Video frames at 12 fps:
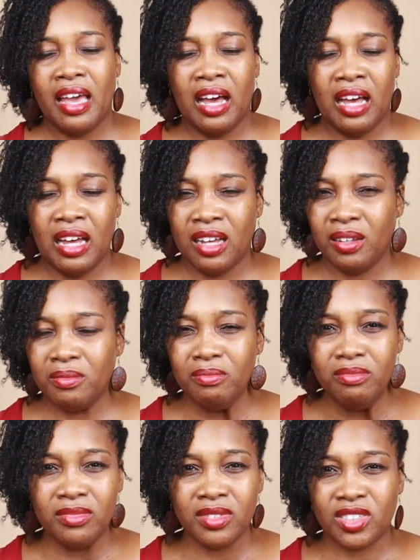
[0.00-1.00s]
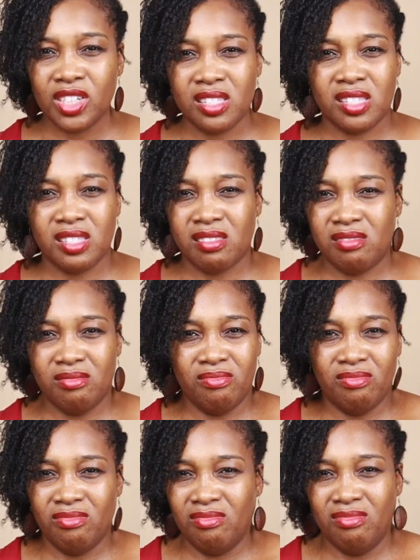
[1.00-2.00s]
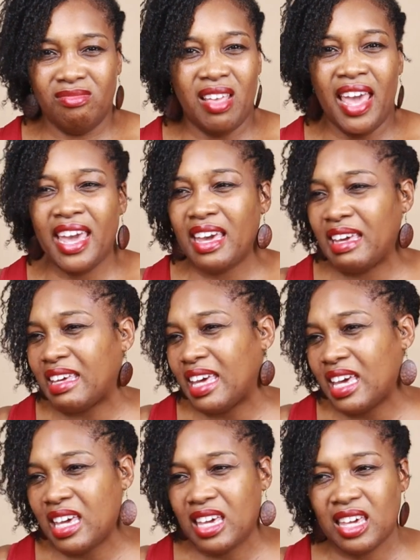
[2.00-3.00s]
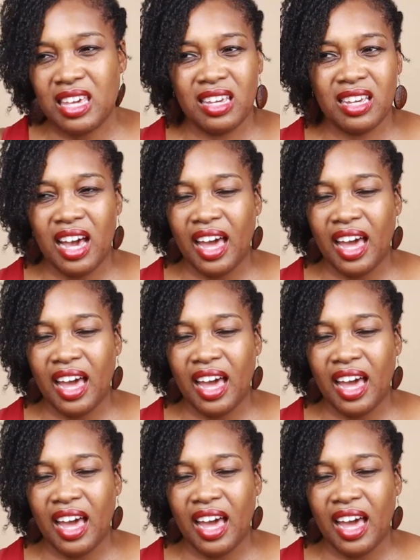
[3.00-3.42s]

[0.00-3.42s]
uh, just achy,